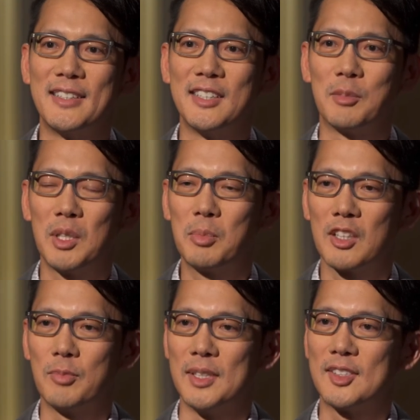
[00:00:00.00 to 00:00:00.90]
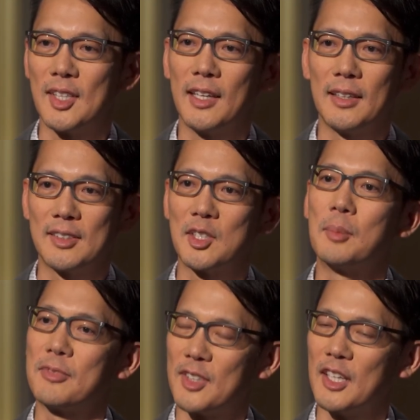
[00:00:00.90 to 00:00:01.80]
idea people have been saying
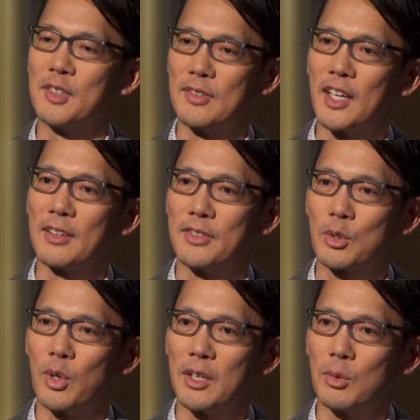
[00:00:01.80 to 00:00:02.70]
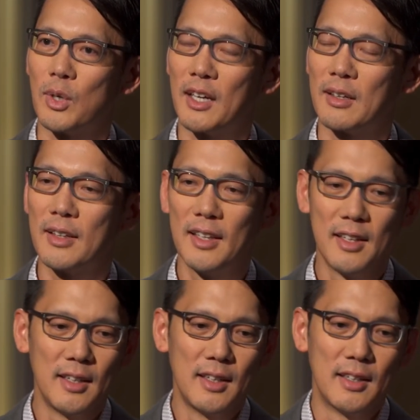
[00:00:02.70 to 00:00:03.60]
some flavor of that for quite a while
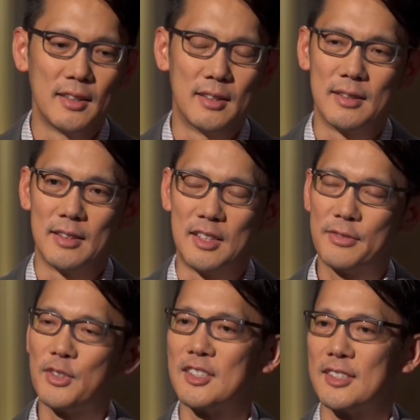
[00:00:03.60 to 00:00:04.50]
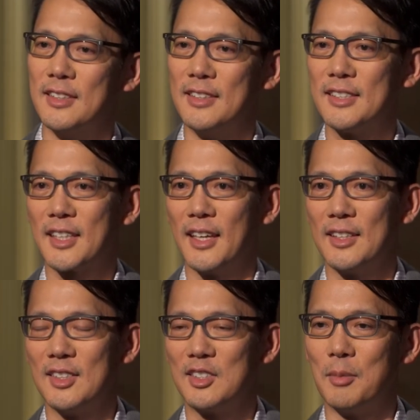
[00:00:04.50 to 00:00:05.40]
the, the difference in this
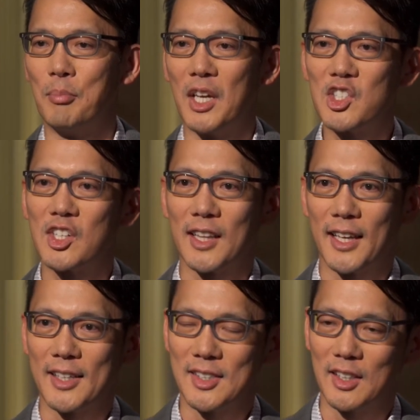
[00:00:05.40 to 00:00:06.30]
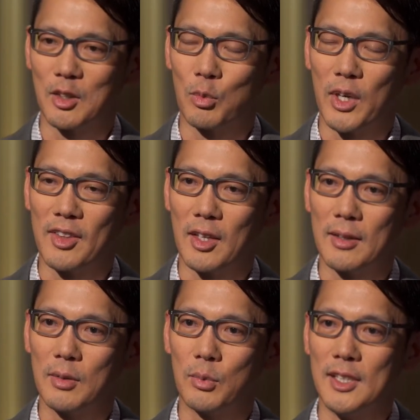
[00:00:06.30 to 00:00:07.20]
case is dimensionalizing in a way
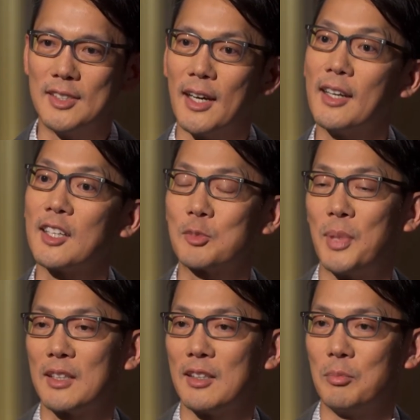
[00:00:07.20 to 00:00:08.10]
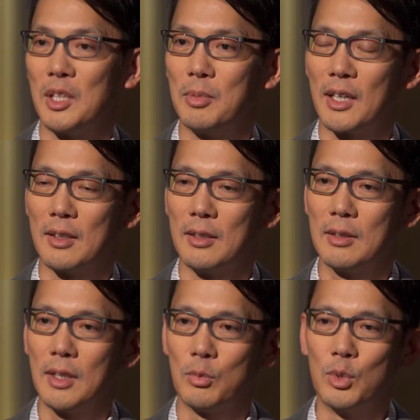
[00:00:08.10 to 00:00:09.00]
that is unexpected and people had
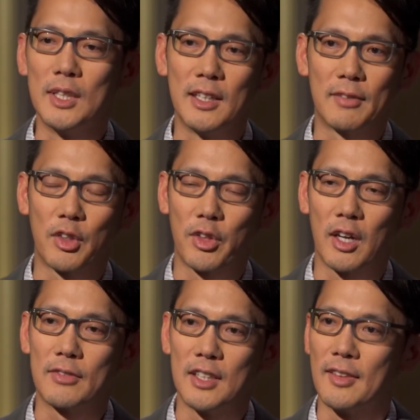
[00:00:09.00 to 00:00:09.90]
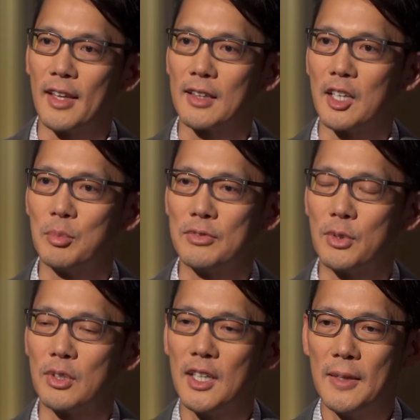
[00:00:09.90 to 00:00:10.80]
really never thought of it in that light
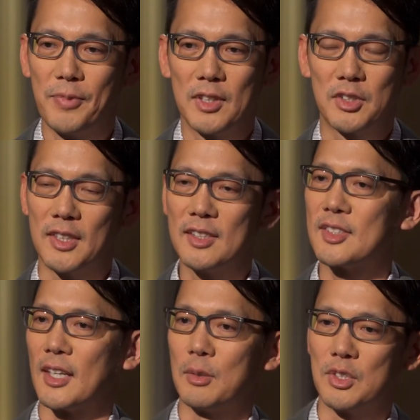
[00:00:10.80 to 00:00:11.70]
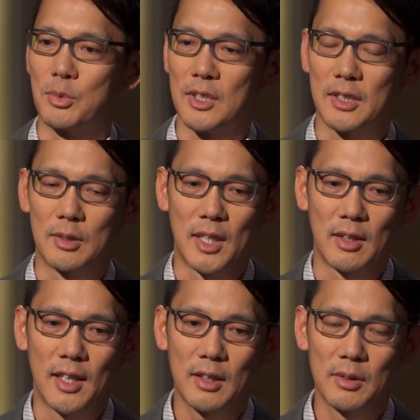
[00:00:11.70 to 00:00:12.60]
before so the insight was really
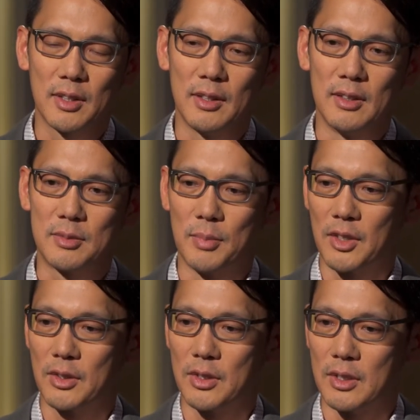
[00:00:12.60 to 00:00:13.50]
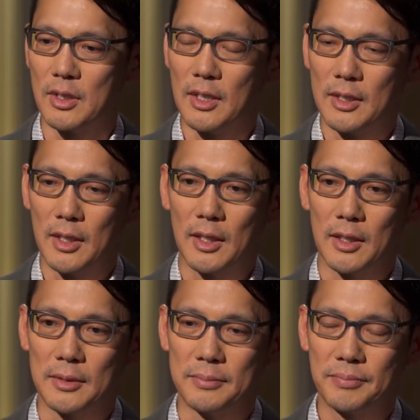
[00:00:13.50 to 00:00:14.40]
around not only is motherhood
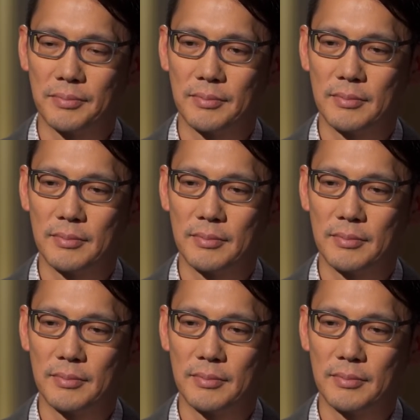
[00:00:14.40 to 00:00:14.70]
um,